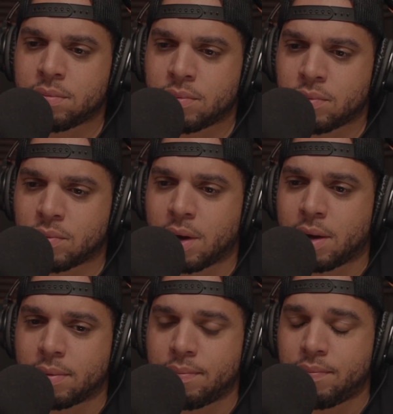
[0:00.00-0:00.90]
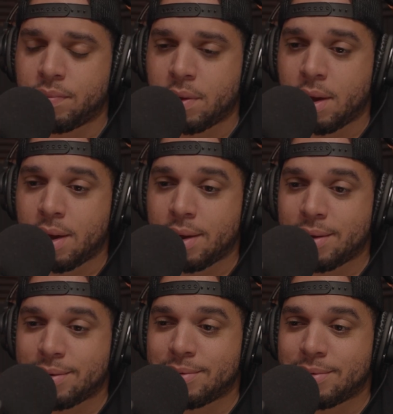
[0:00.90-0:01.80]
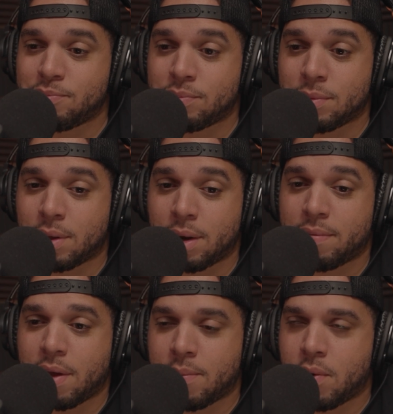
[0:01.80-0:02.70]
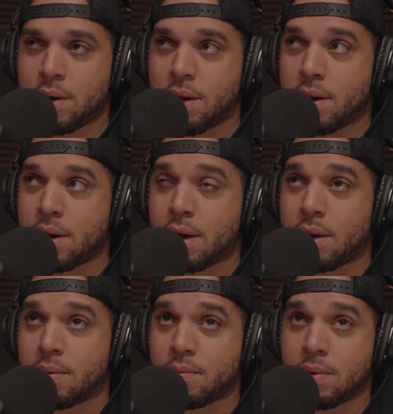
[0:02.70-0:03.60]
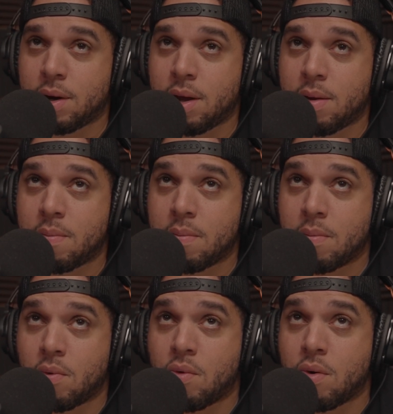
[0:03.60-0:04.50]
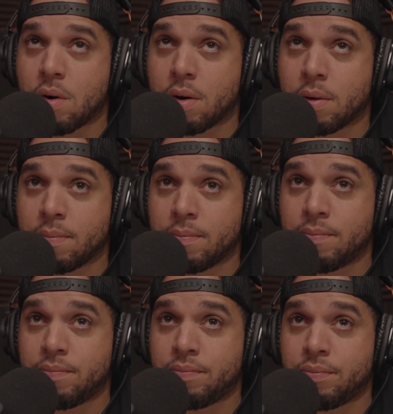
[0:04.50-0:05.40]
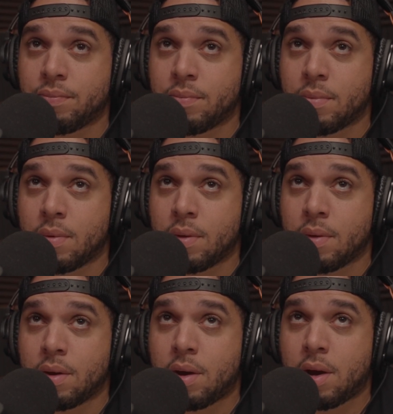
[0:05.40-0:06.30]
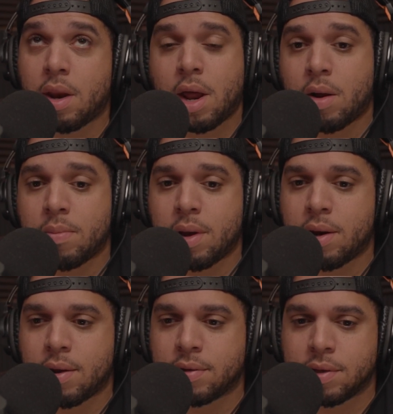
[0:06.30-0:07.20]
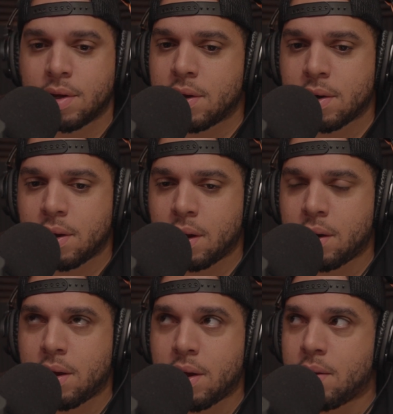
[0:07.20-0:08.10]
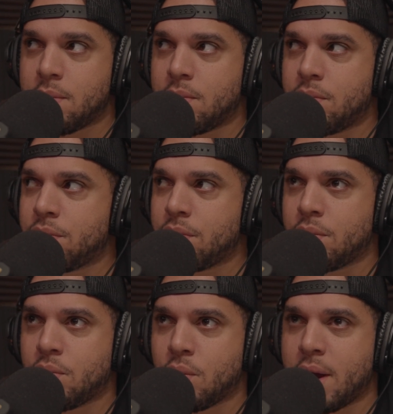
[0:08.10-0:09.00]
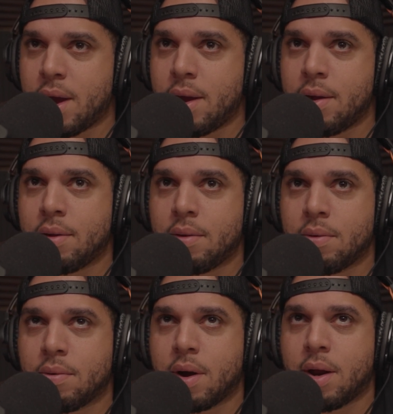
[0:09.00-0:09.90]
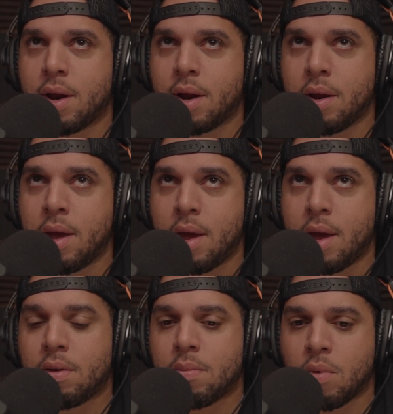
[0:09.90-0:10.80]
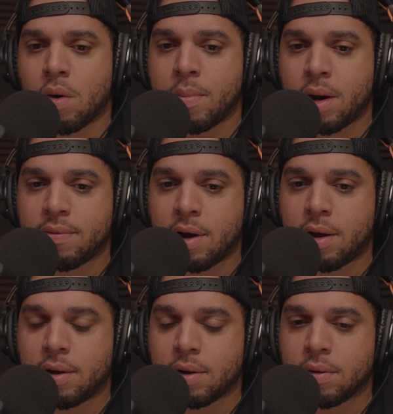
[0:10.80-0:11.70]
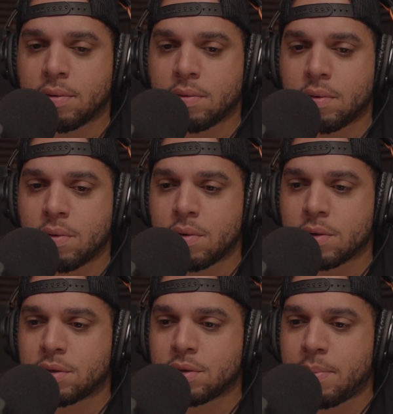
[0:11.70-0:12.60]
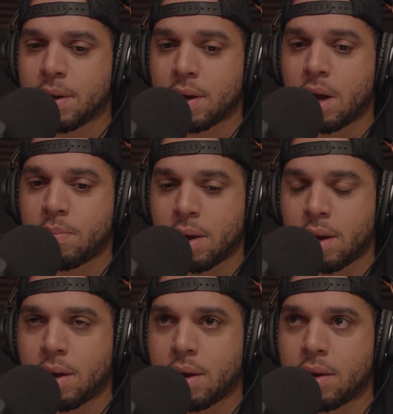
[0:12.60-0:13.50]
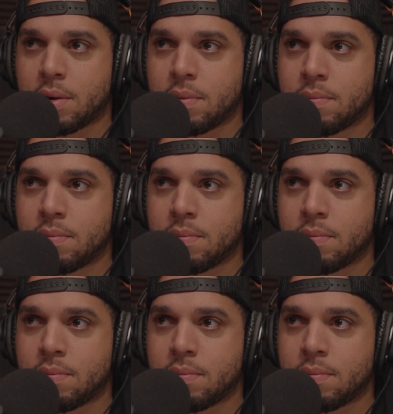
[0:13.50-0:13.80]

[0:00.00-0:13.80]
Wow. I love that. We need more, and I don't mean this in any way, right? More men of color who are stepping up and